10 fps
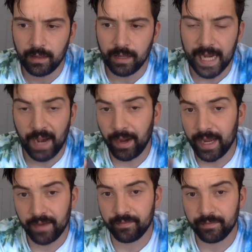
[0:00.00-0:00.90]
And now I
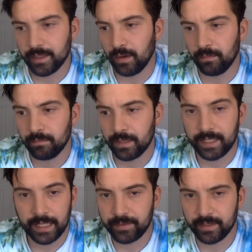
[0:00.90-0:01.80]
have, he
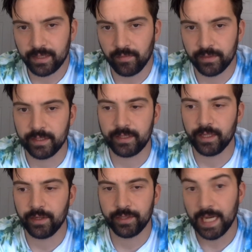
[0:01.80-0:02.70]
keeps his stuff in good
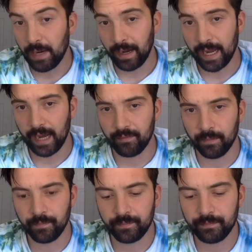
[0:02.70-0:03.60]
condition. Now I have
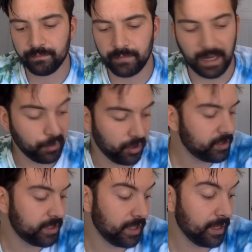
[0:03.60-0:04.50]
them. I
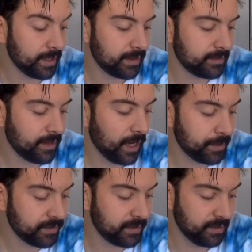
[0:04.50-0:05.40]
personally like these
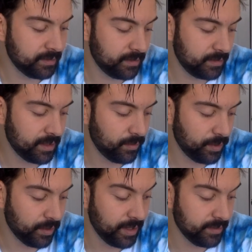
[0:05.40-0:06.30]
copies because,
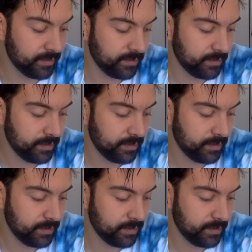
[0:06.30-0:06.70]
they're his.